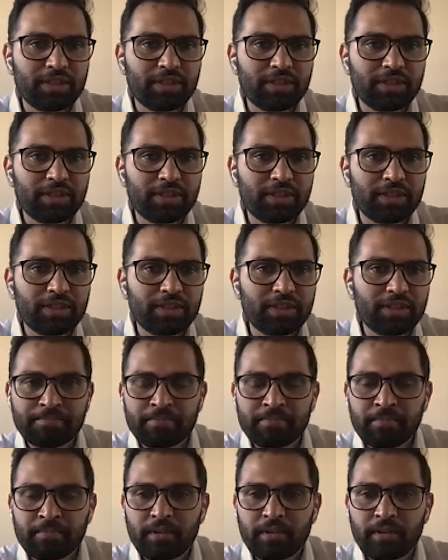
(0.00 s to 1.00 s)
party.
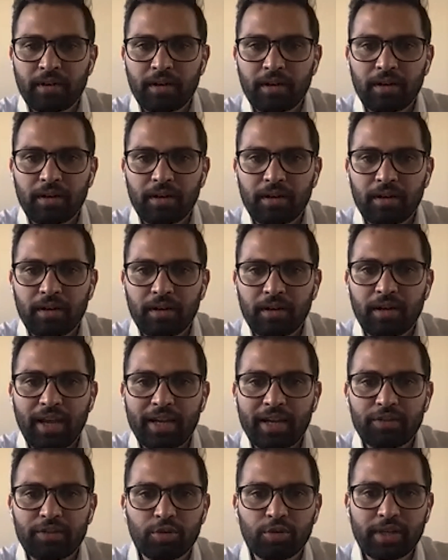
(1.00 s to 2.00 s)
And
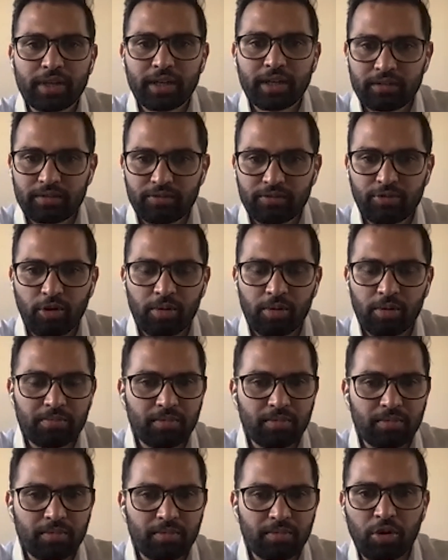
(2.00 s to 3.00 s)
if you look at
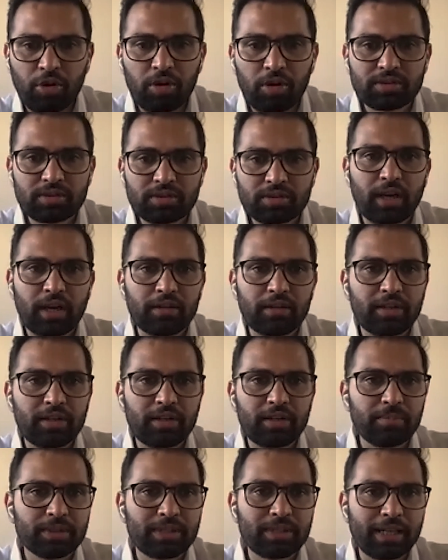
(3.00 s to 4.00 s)
from across the country,
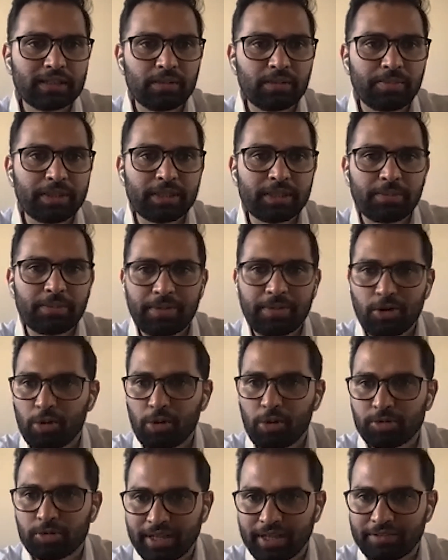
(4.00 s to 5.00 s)
besides the BJP,
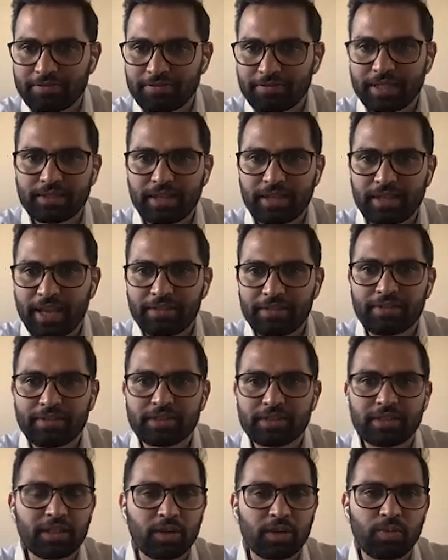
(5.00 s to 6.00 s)
almost every
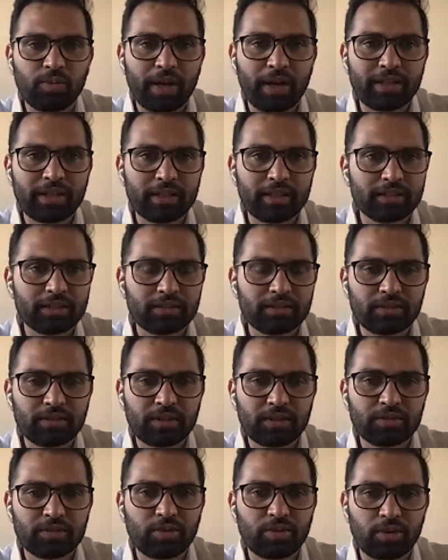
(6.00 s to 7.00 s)
single one
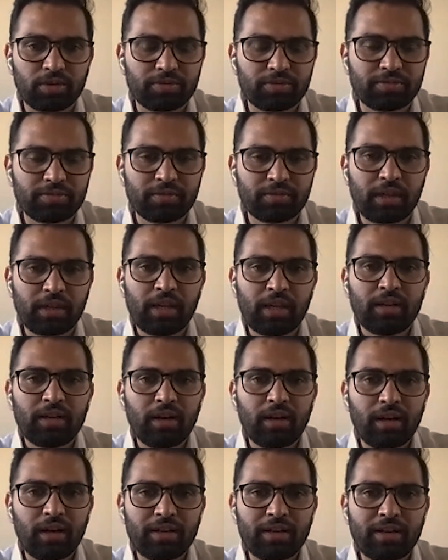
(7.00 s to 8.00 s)
is sort of
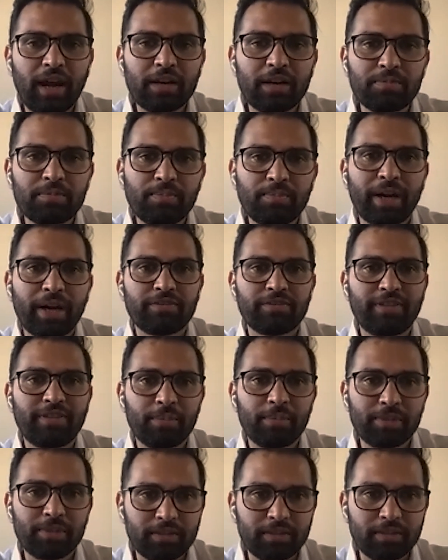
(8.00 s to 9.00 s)
run by a
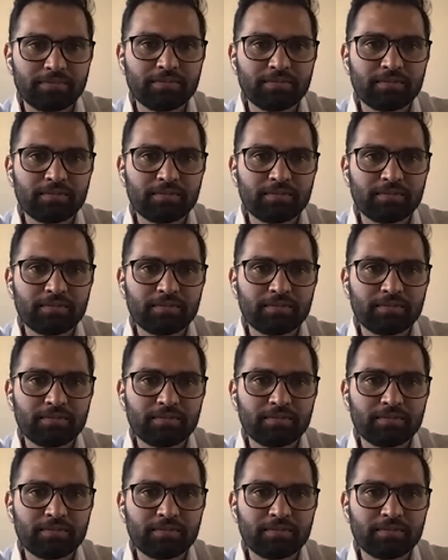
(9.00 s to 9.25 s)
family.